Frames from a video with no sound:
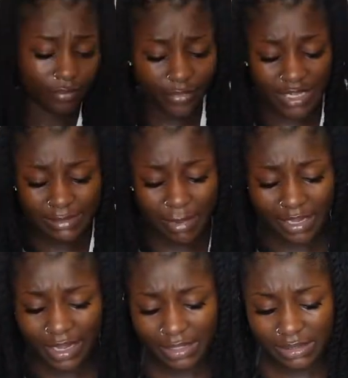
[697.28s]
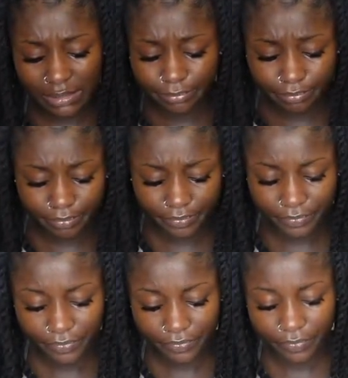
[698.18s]
that's my guess.
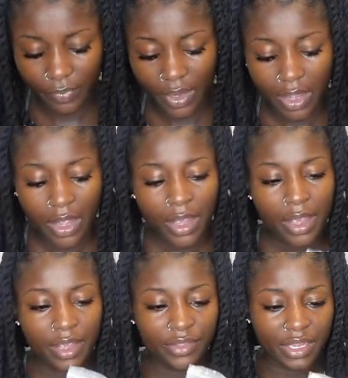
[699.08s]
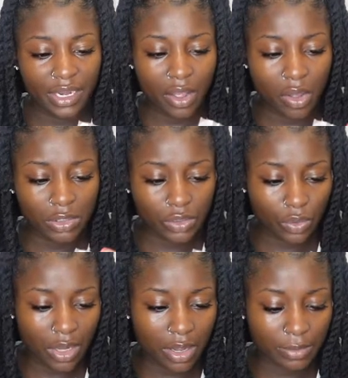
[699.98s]
And then it also
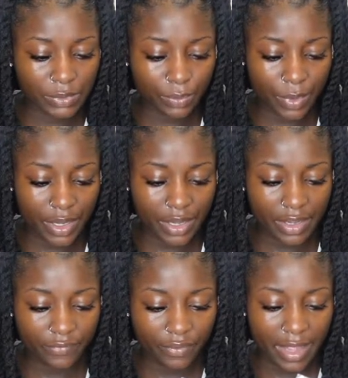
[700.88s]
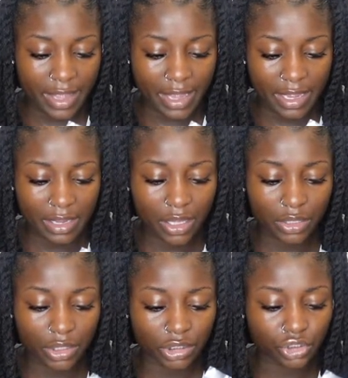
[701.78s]
comes with like
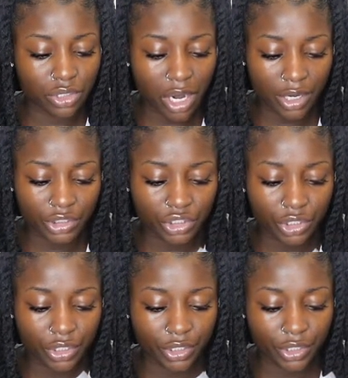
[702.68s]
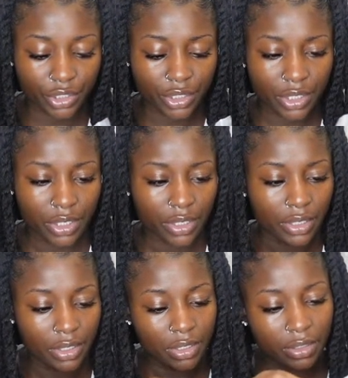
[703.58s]
a charger.
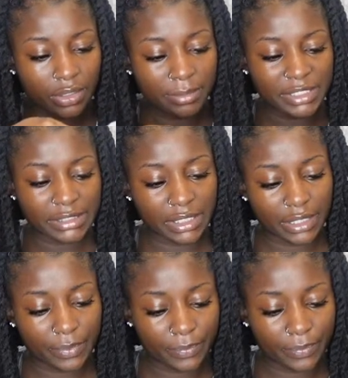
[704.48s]
Let me see.